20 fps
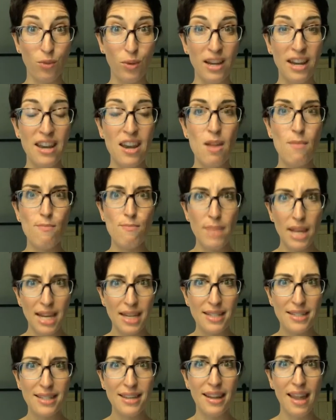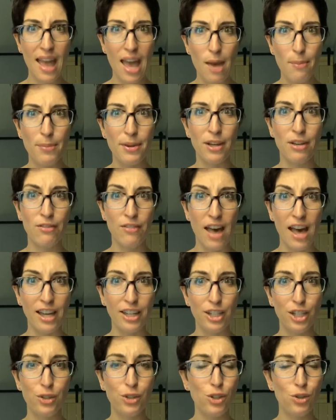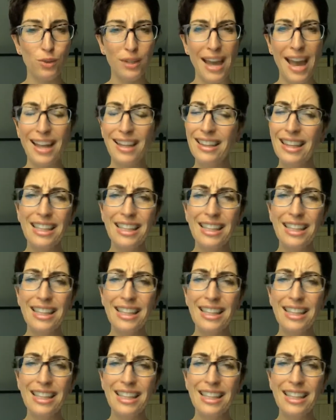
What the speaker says: What an amazing, epic value you get.